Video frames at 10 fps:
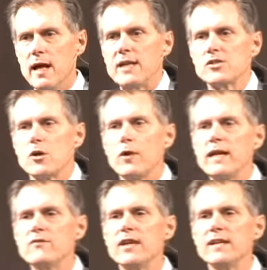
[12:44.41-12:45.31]
and so,
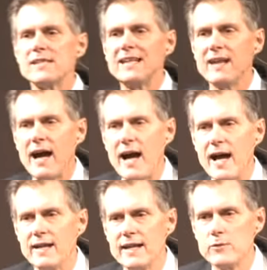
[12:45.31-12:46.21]
even as he
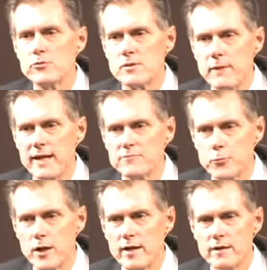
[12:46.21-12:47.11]
died, he was a man of
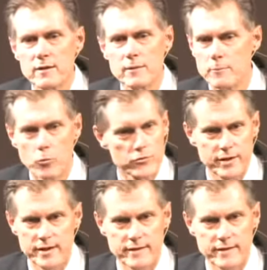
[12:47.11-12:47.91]
prayer more than